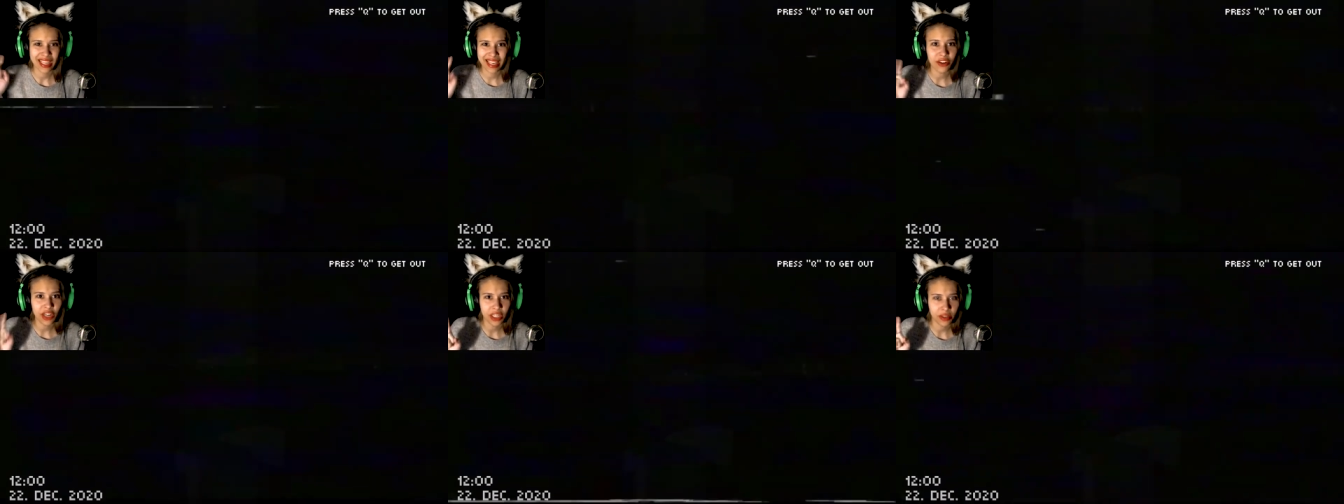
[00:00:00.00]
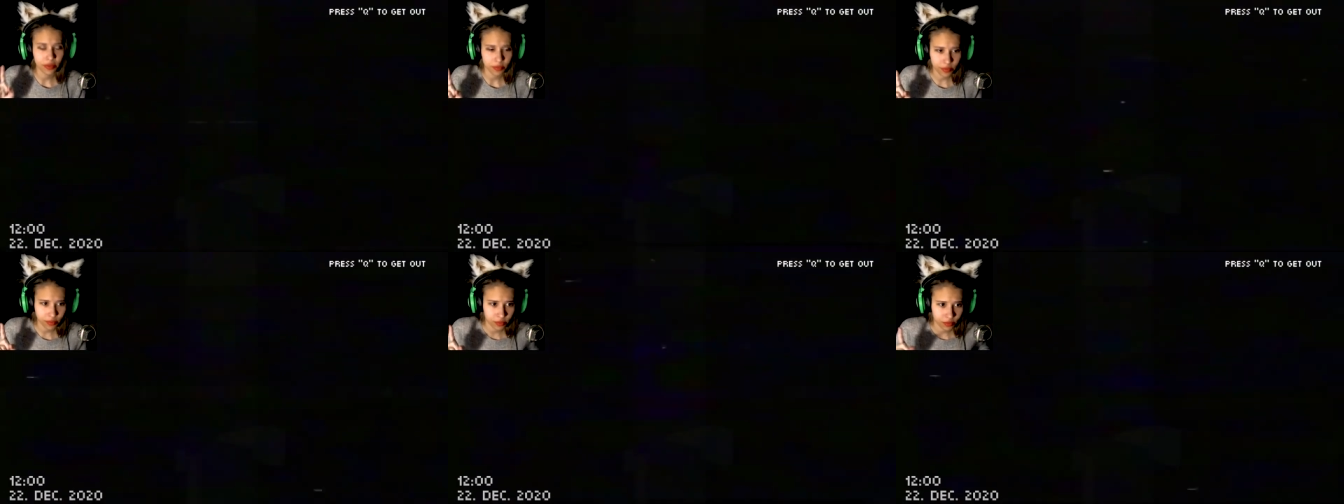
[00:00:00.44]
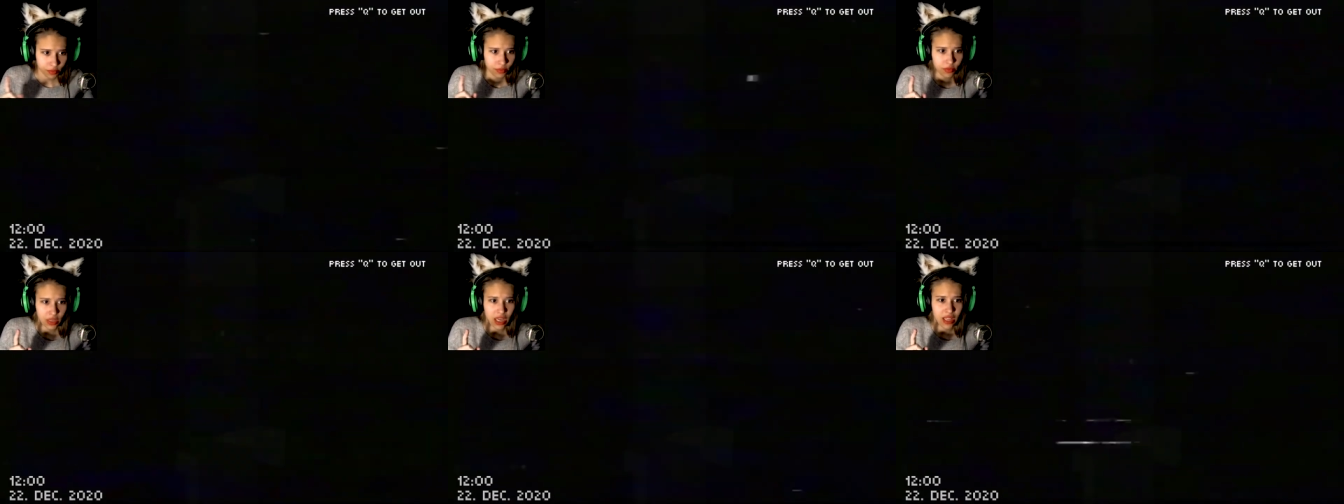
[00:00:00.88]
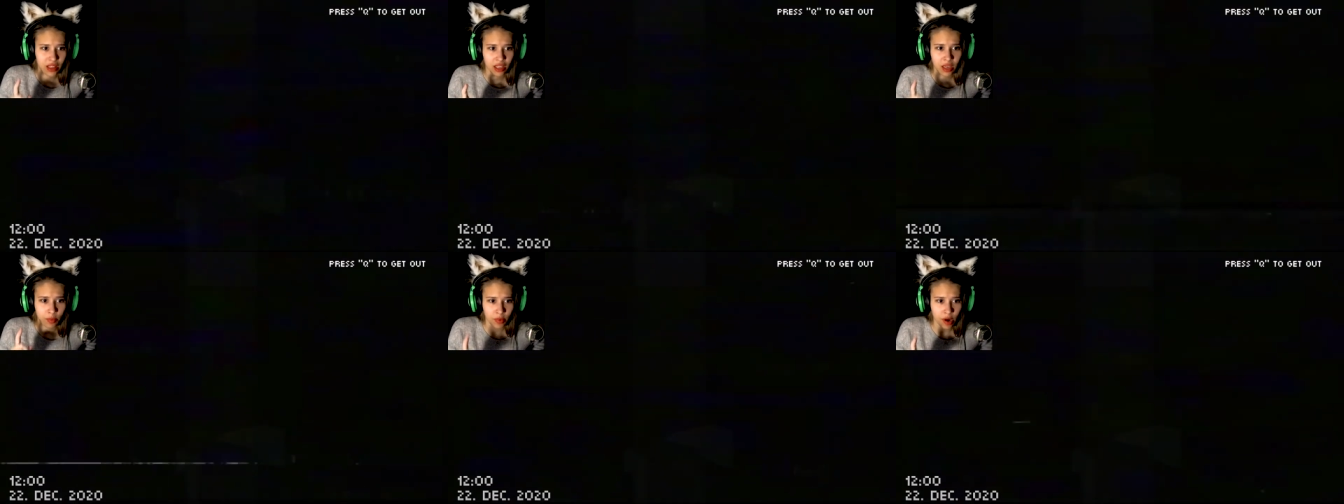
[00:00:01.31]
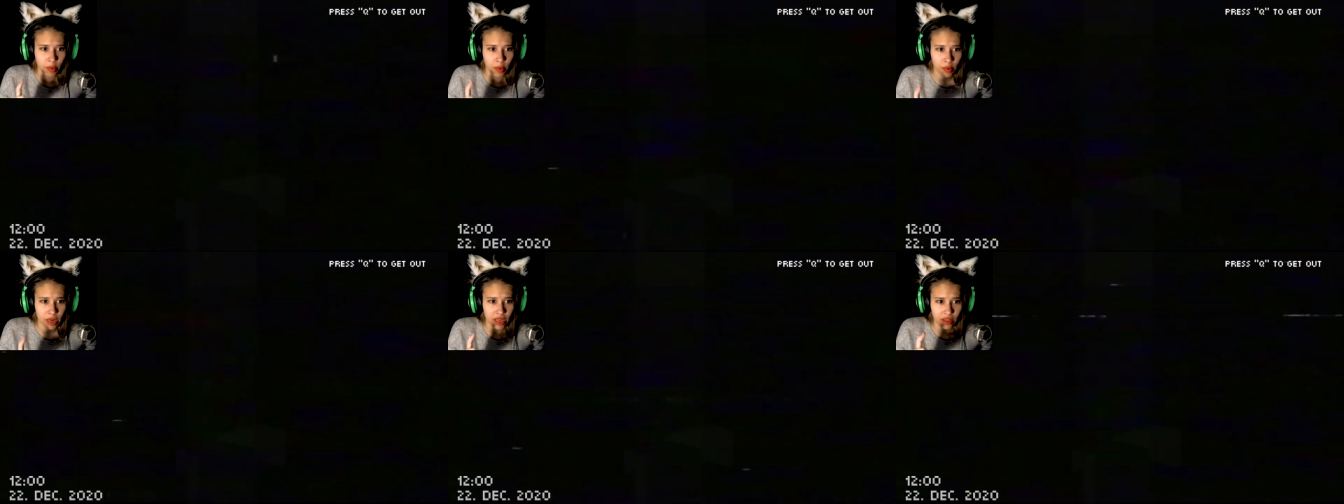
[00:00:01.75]
Hear it. And he
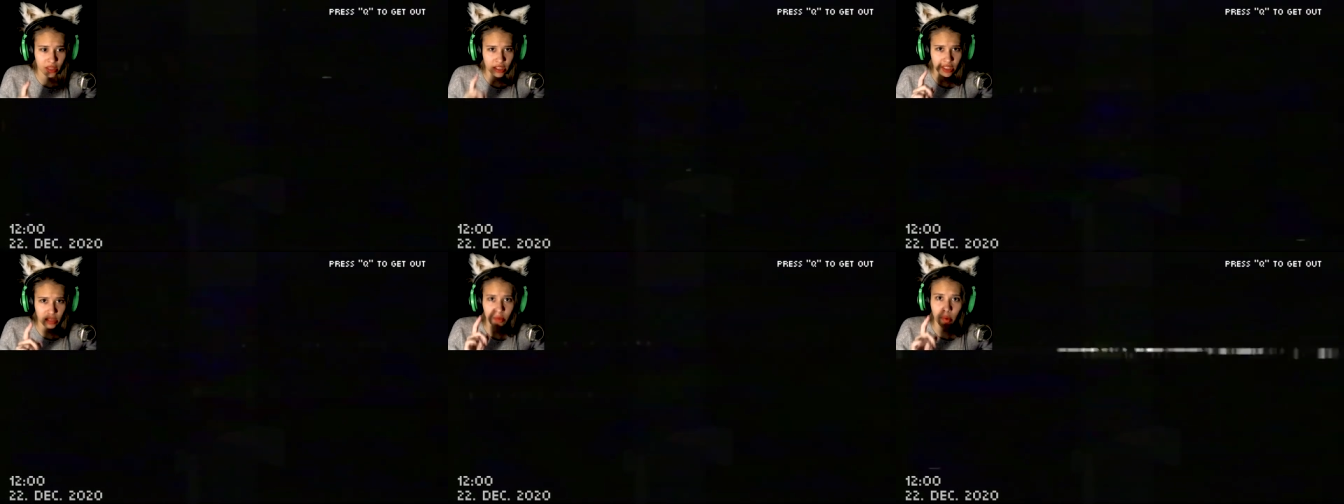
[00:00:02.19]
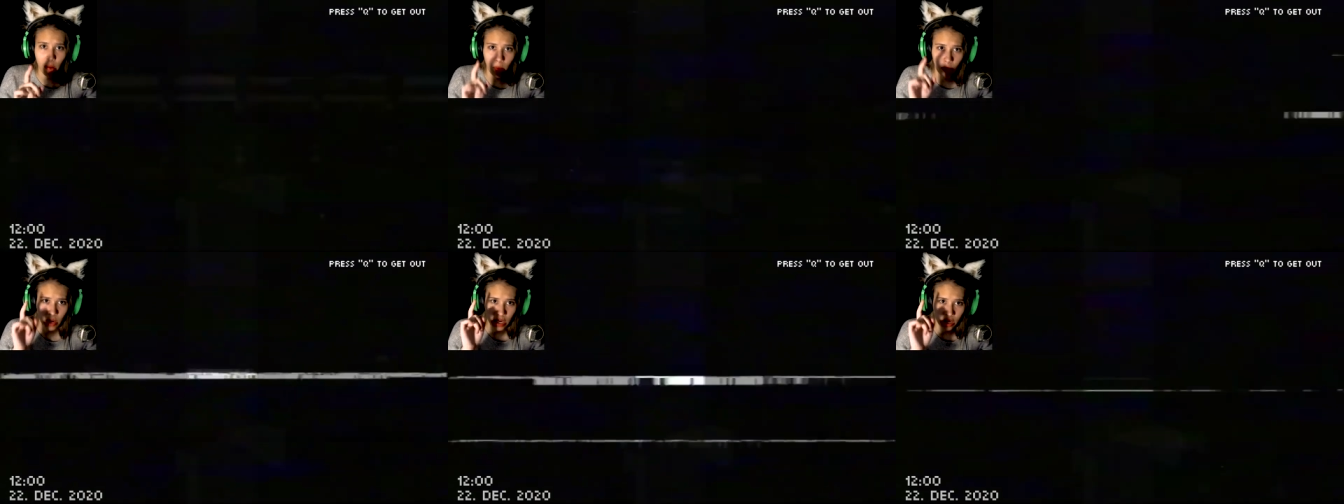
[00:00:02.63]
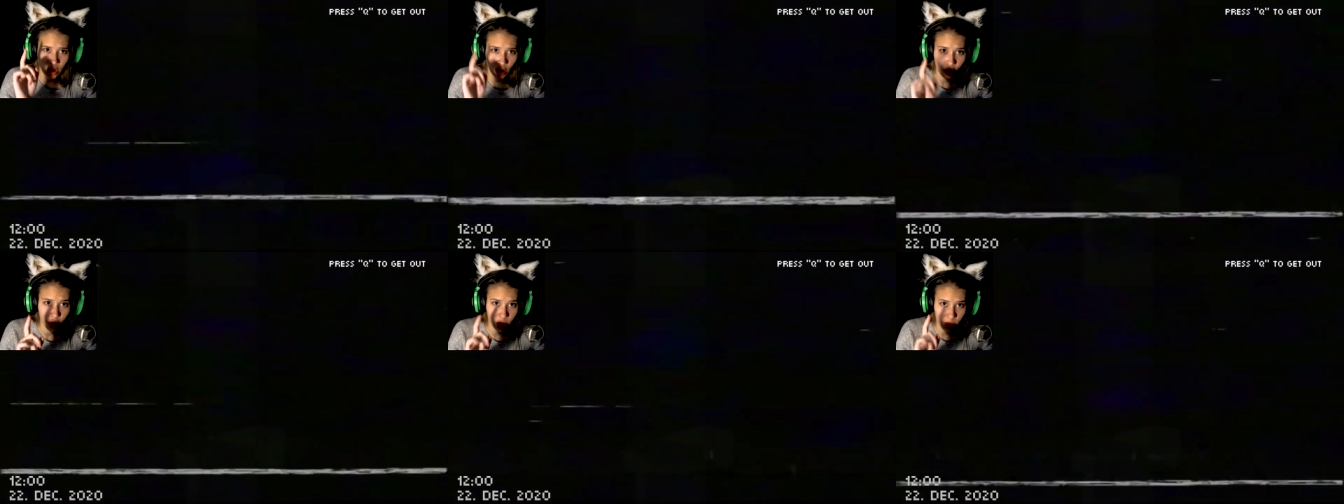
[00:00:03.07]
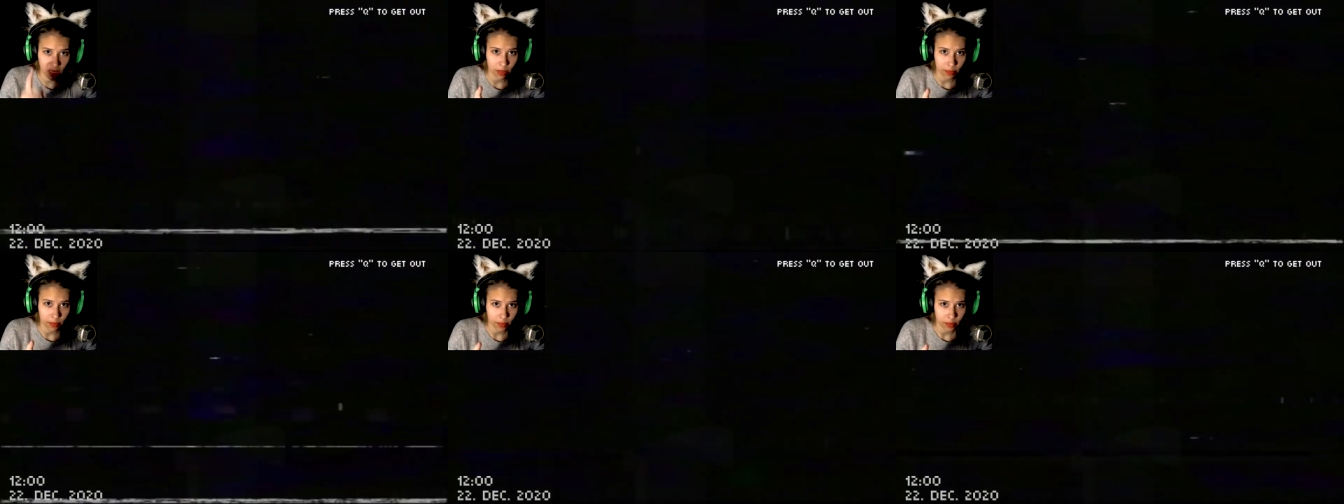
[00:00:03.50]
probably, this demon probably heard me.